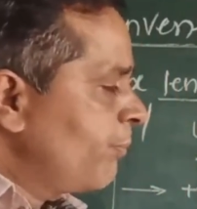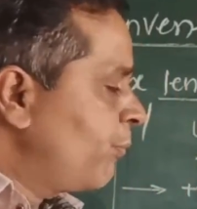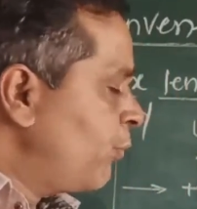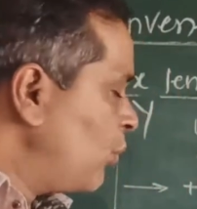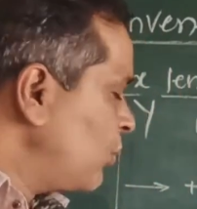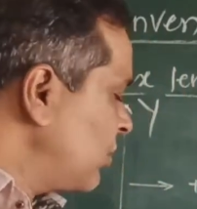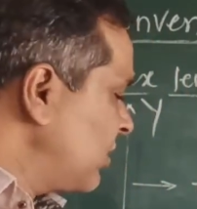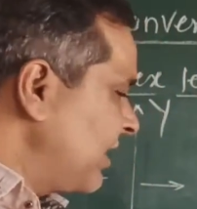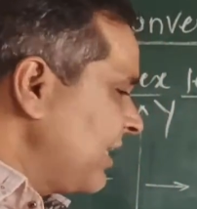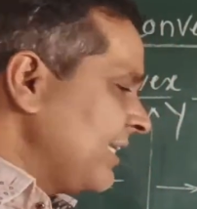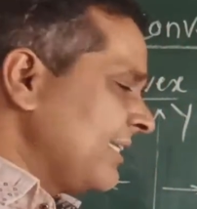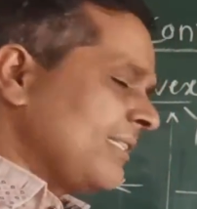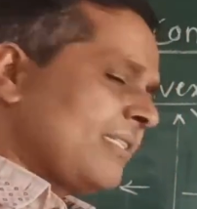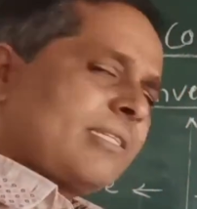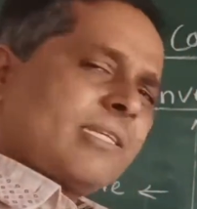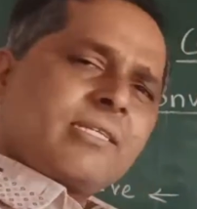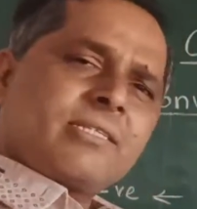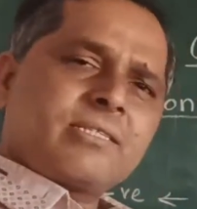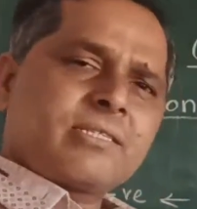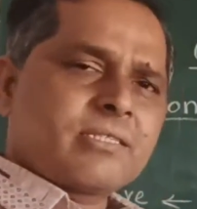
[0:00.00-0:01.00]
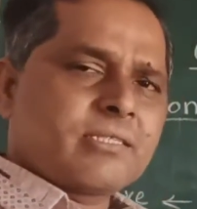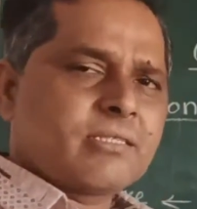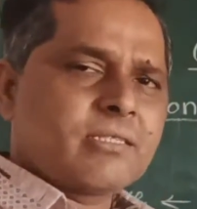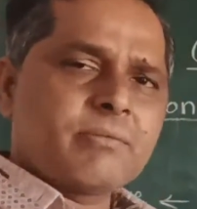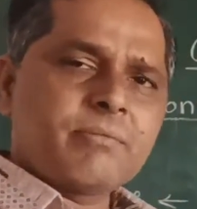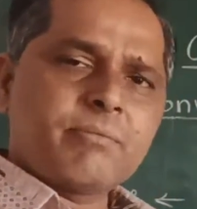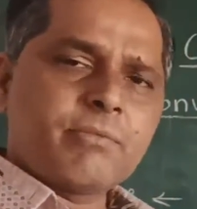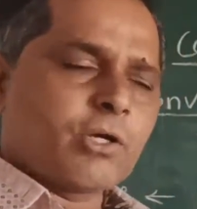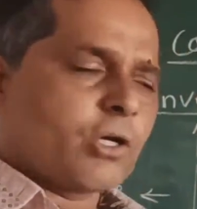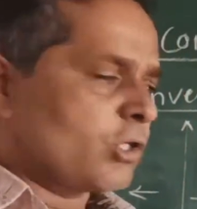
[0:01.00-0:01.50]
both the lenses
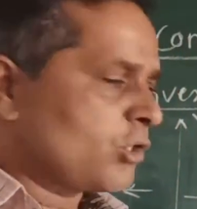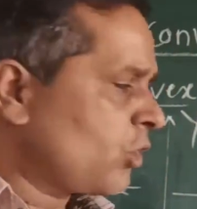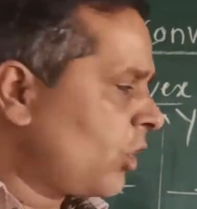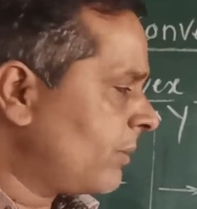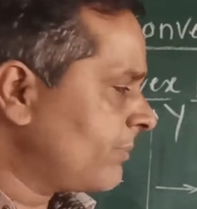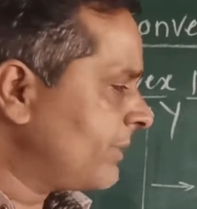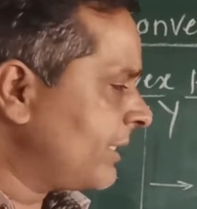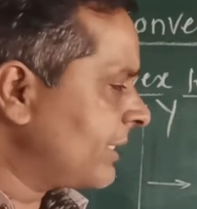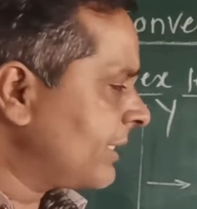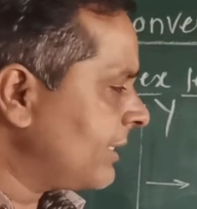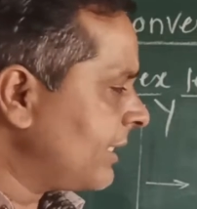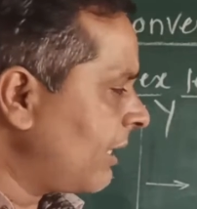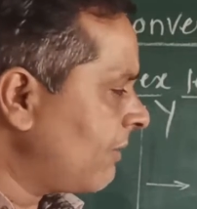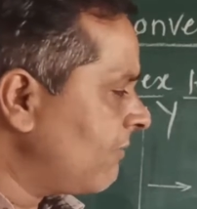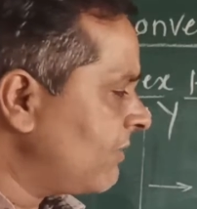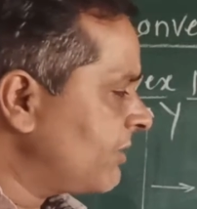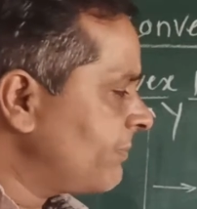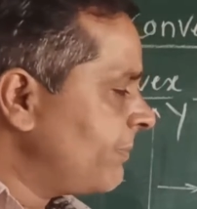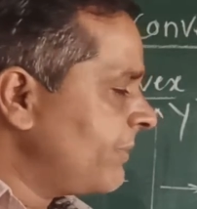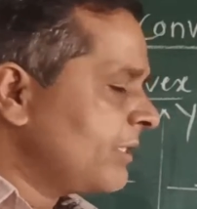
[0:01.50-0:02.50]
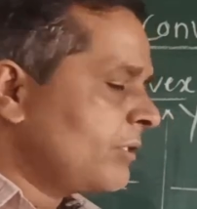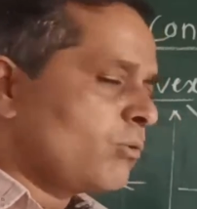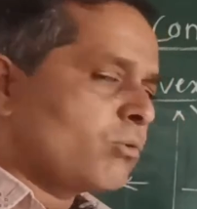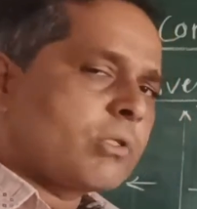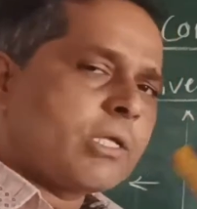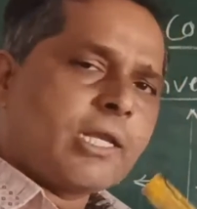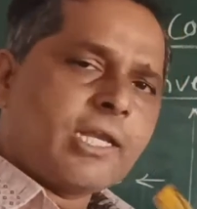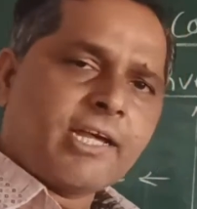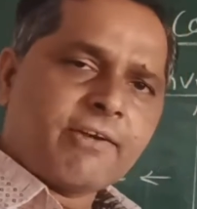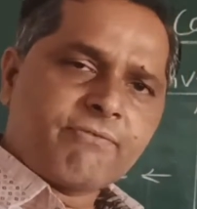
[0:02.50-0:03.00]
because the object is always placed to
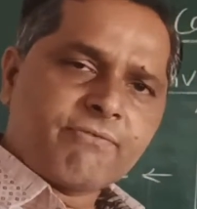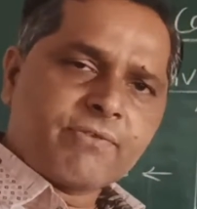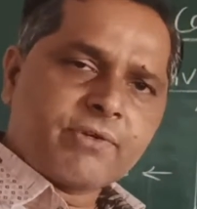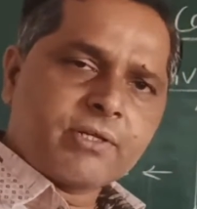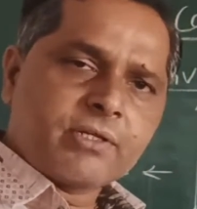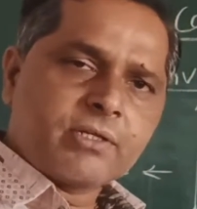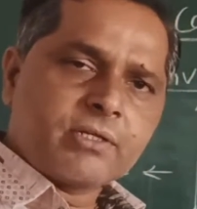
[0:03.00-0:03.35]
the left.